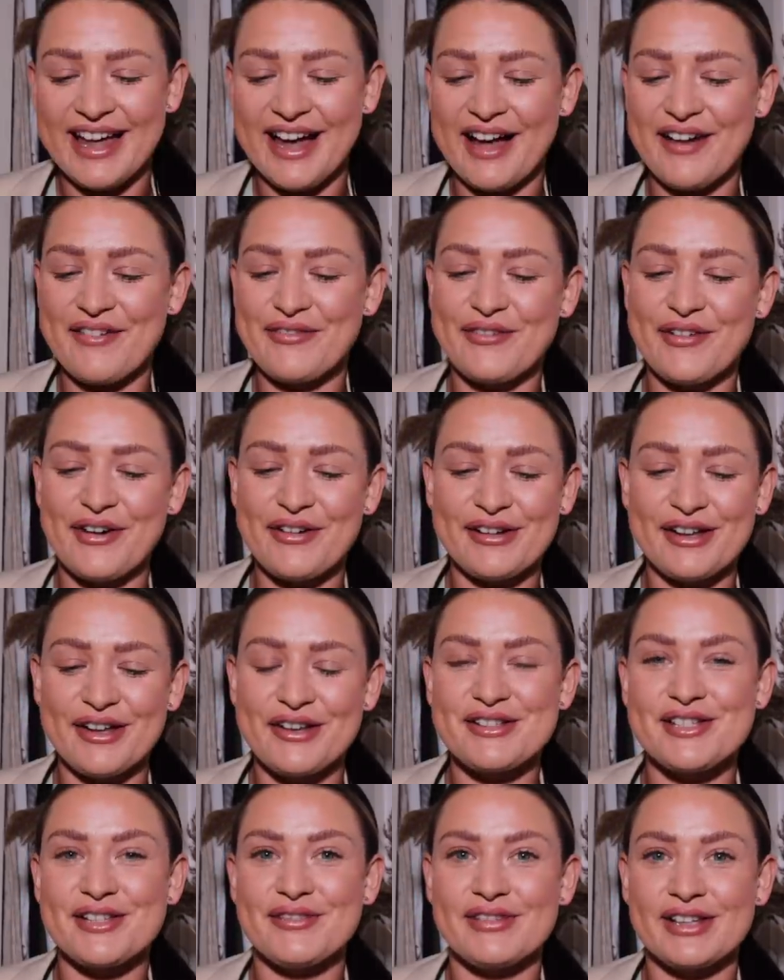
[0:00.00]
I've wrote
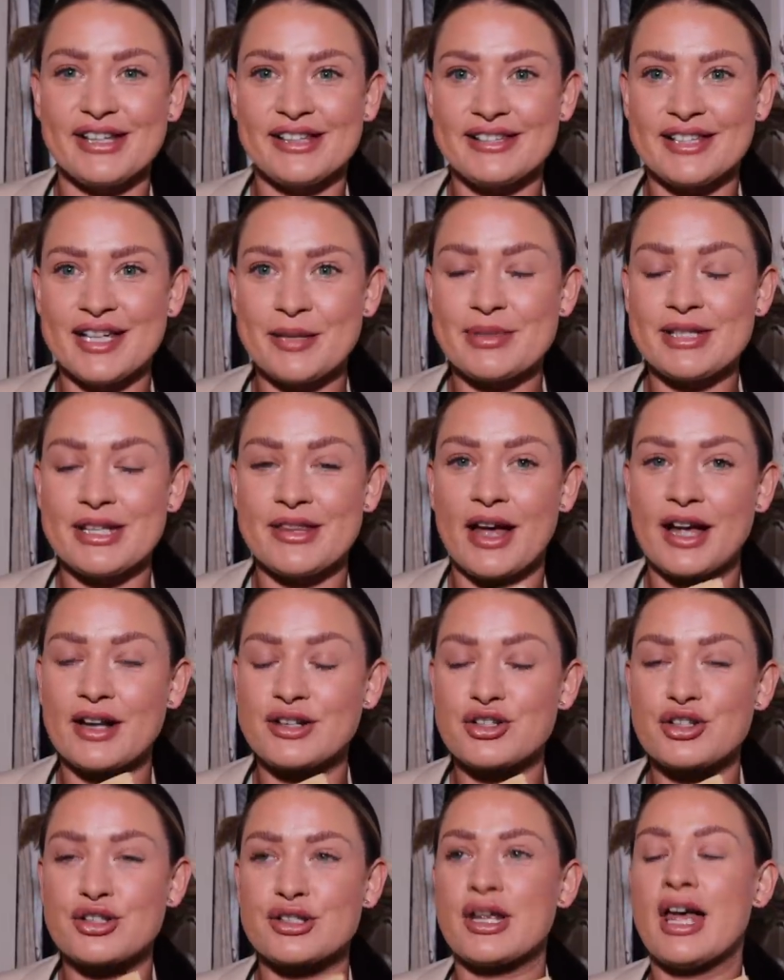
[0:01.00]
loads of little tips in that I
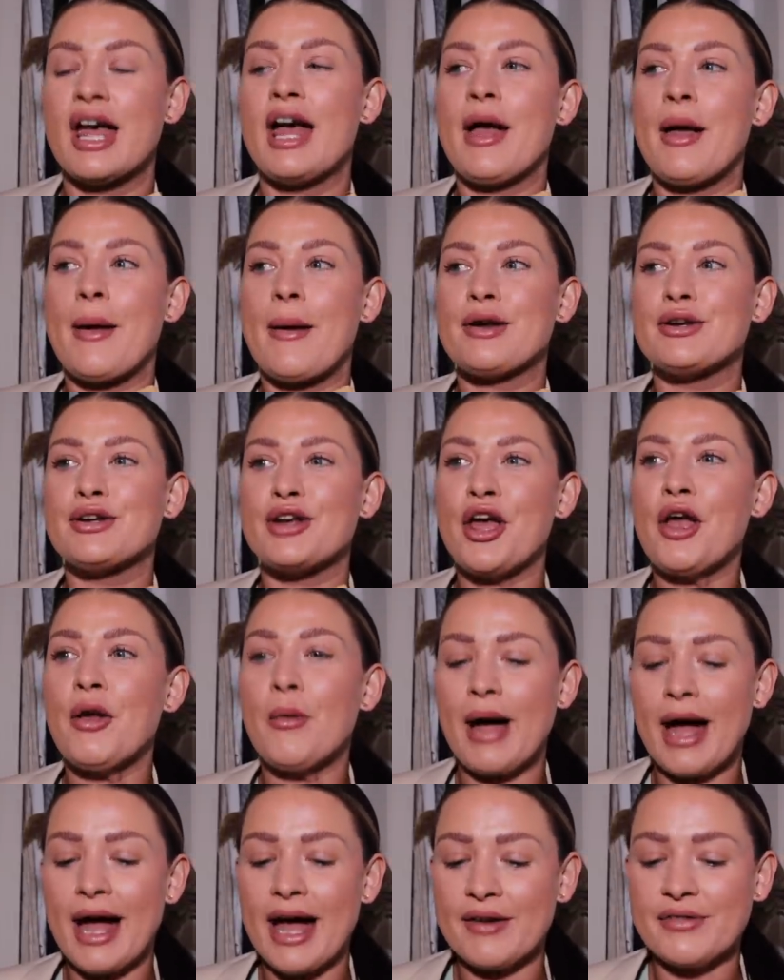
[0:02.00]
just know
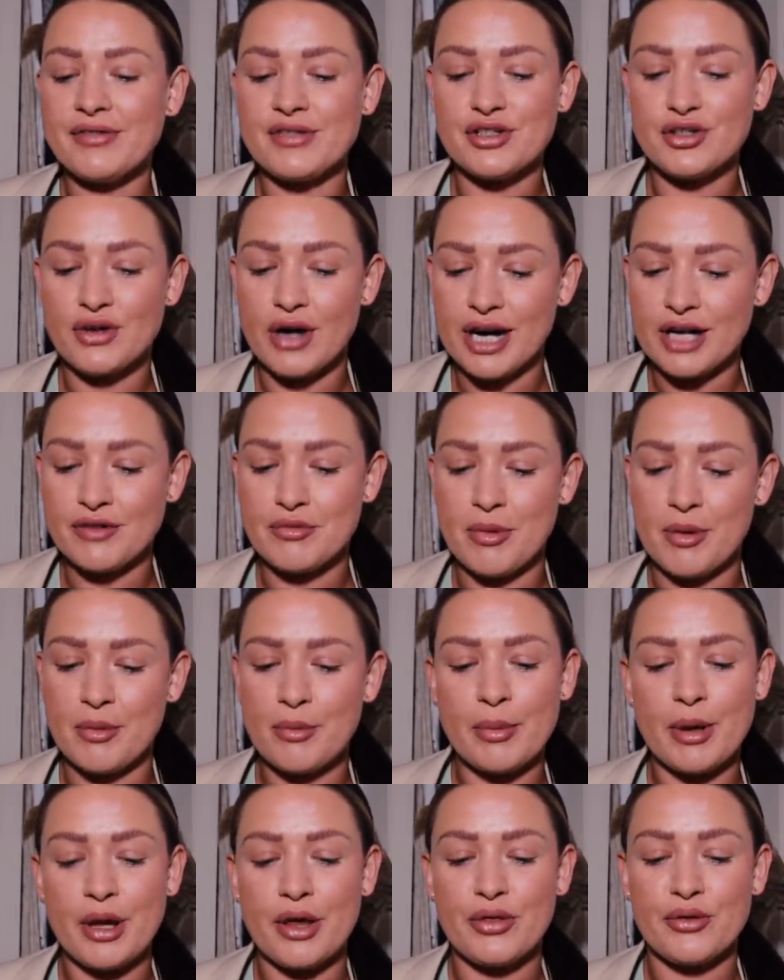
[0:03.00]
I have to try and
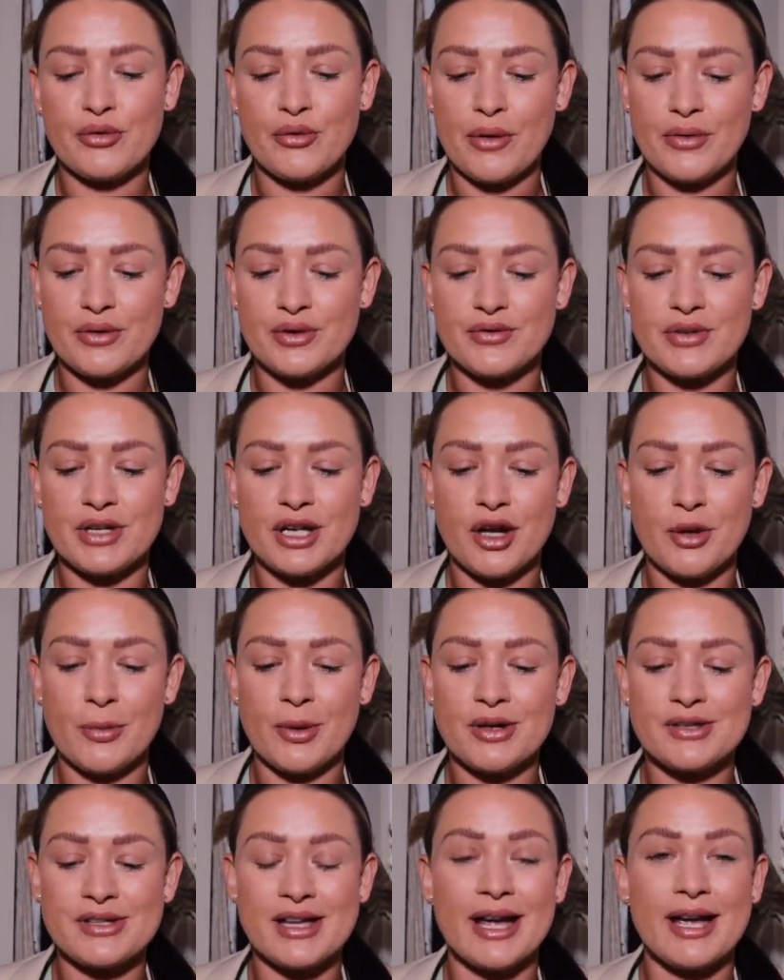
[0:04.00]
remember throughout this video,
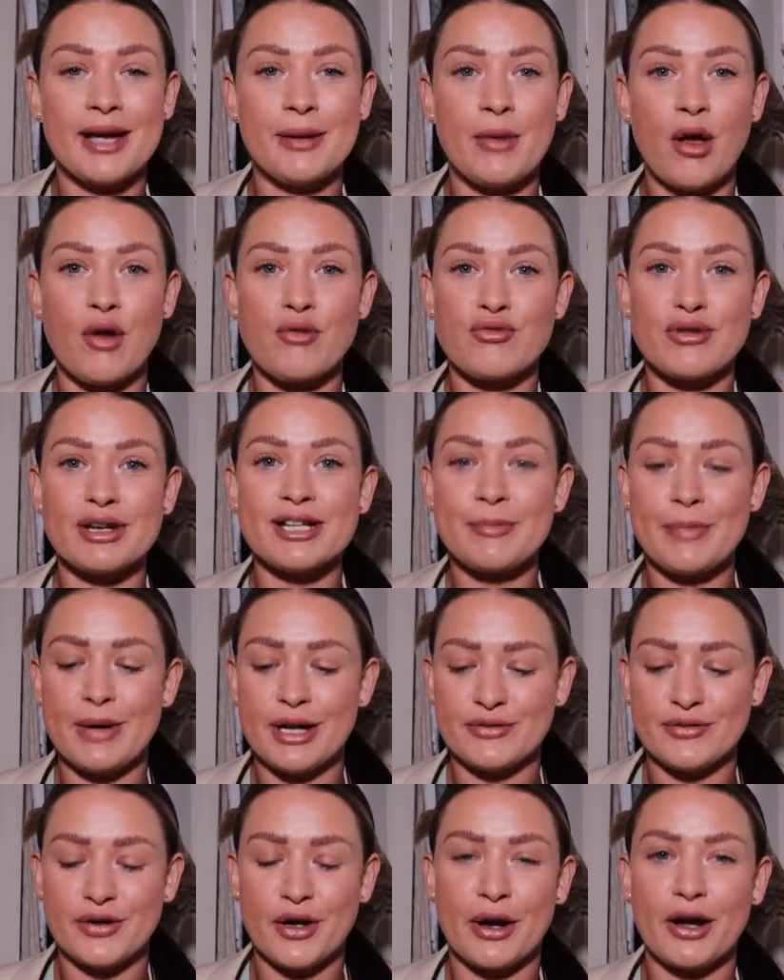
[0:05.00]
because I am really
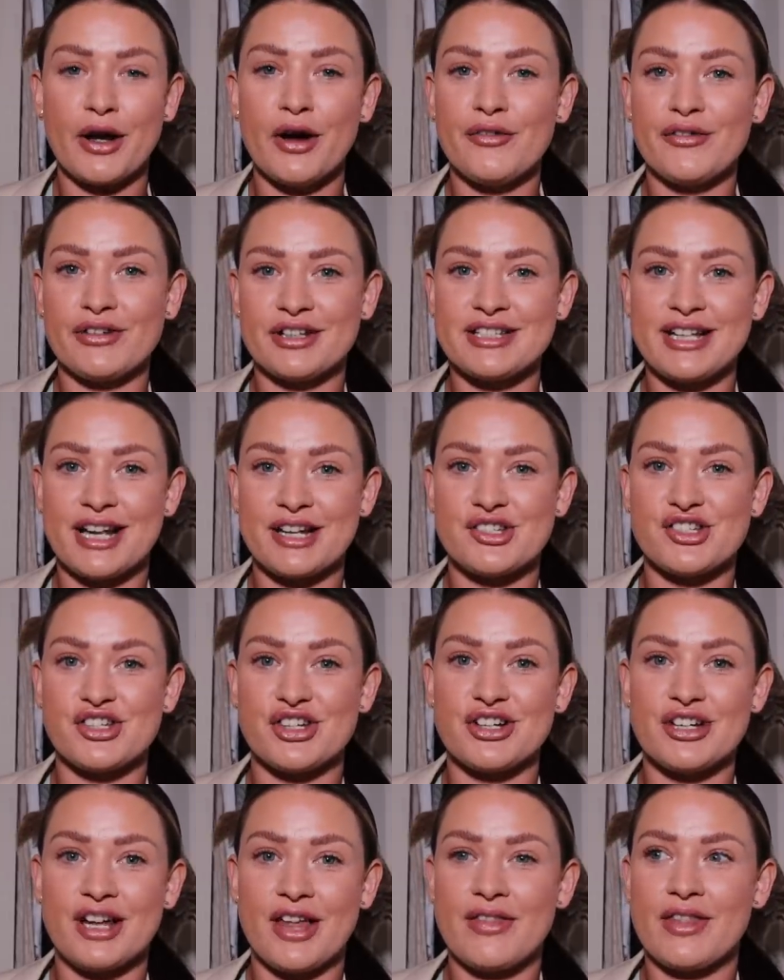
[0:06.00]
bad for going off on a
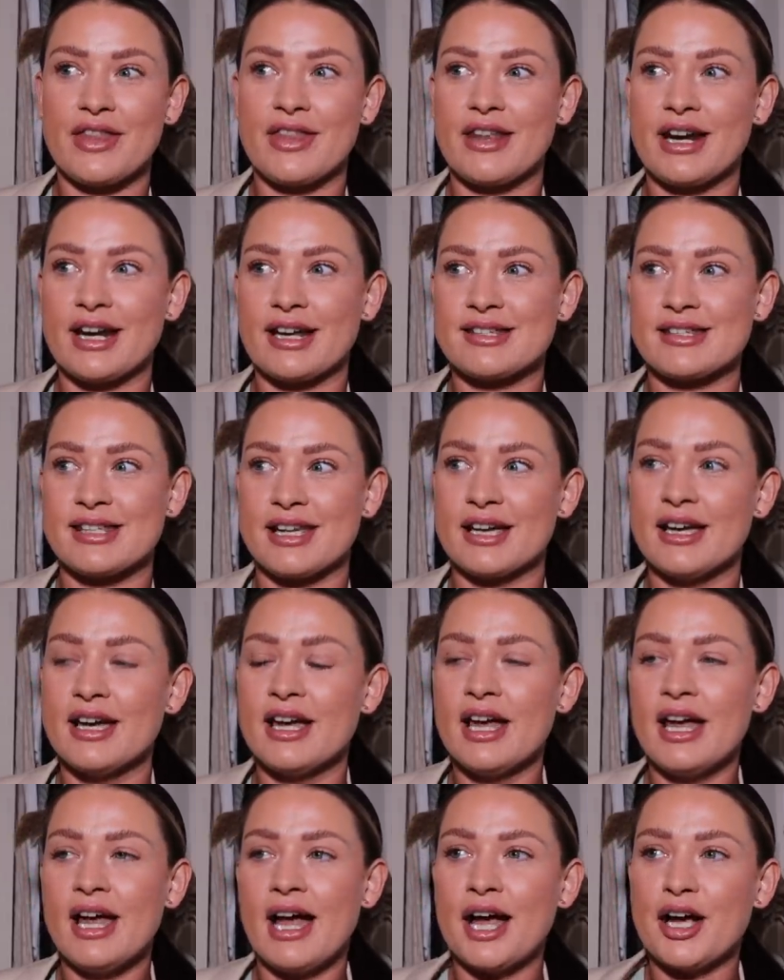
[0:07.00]
tangent and then the next thing
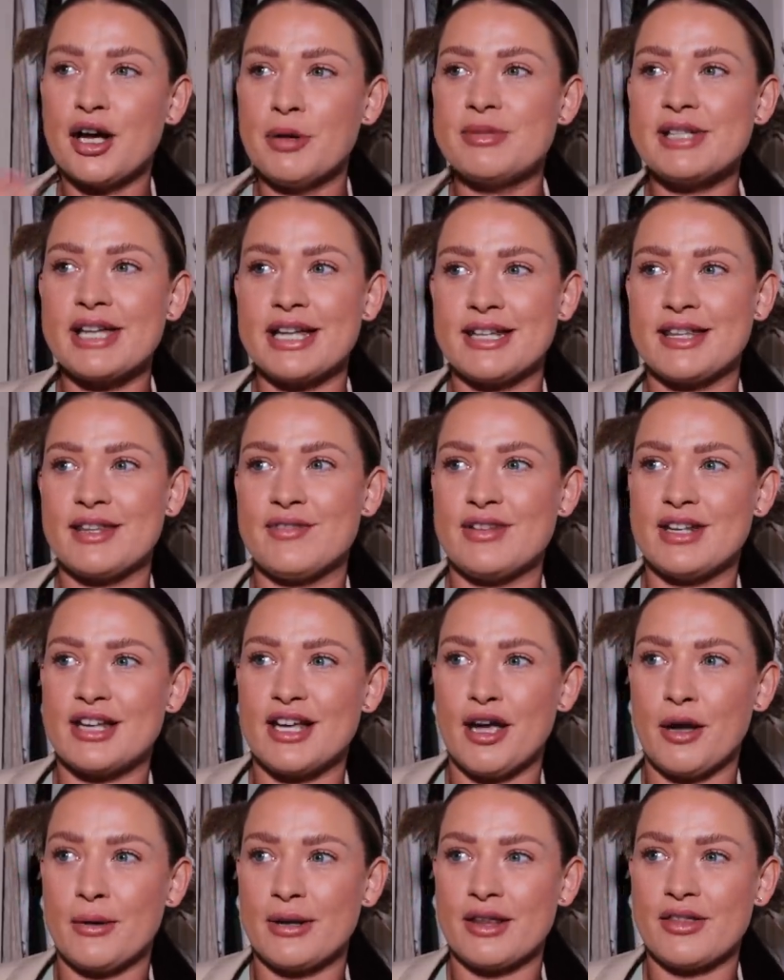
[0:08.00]
I come to edit the video
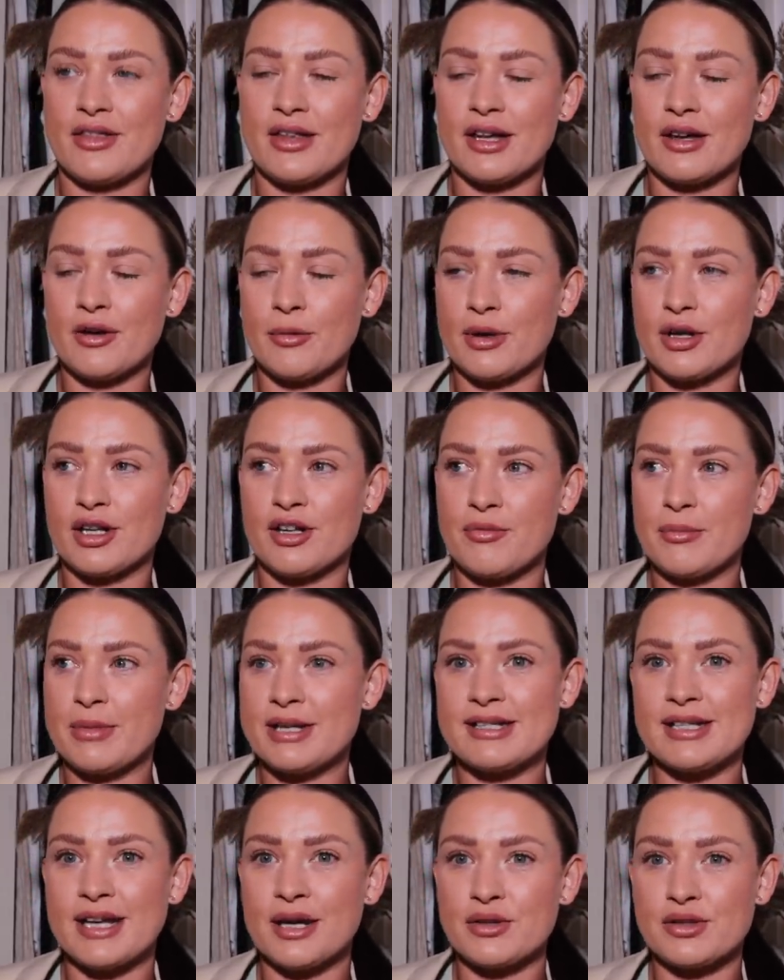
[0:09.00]
and I think, oh my god, I've
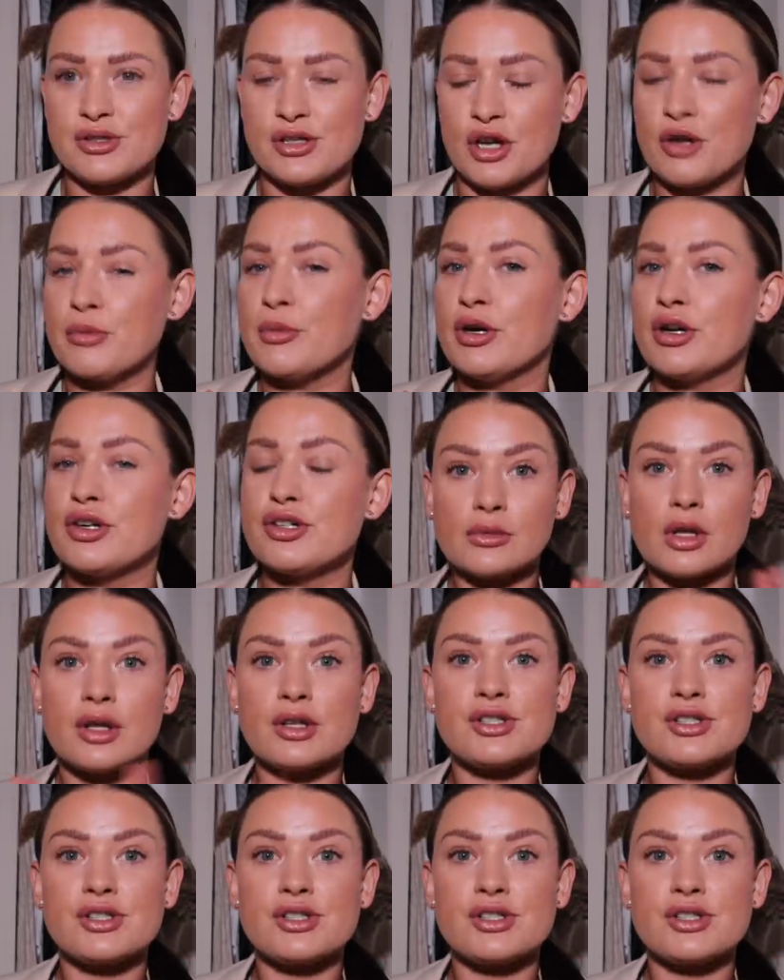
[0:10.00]
missed out so much.